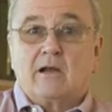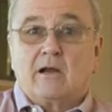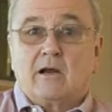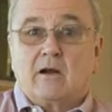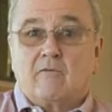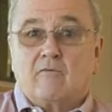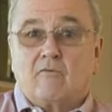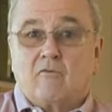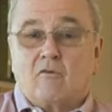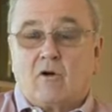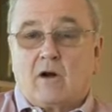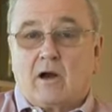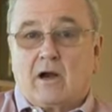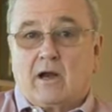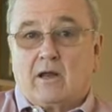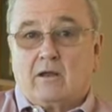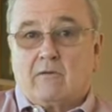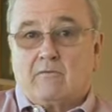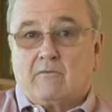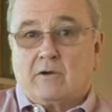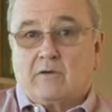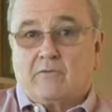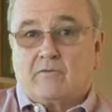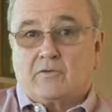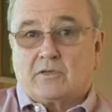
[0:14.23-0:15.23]
a variety
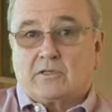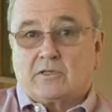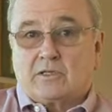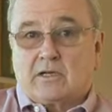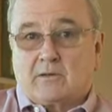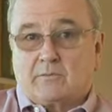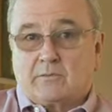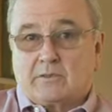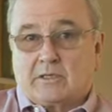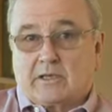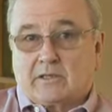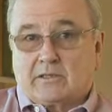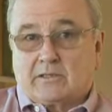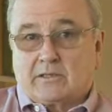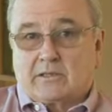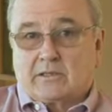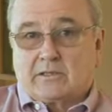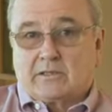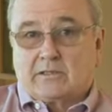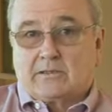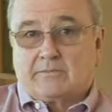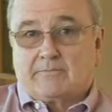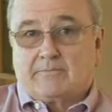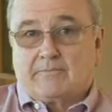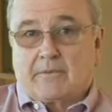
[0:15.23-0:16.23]
of different
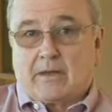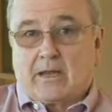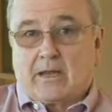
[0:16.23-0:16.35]
substances.